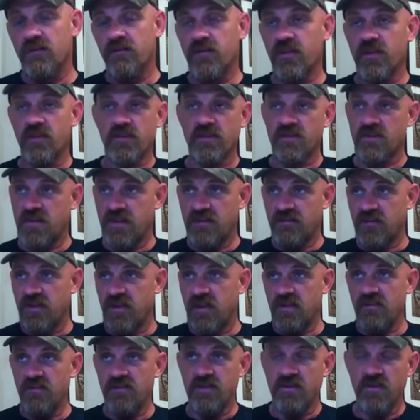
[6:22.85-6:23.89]
And then just have to
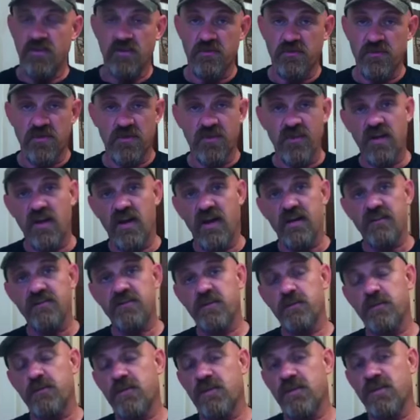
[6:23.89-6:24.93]
give it to them so they'll have
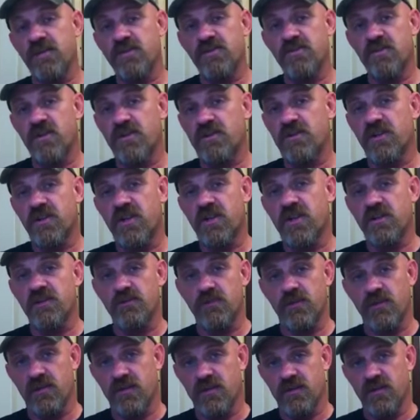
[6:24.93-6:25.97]
something to instruct the kids
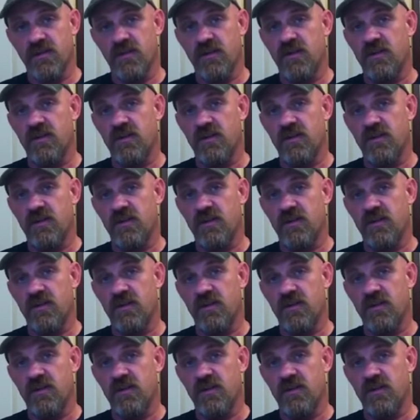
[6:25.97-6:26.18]
with.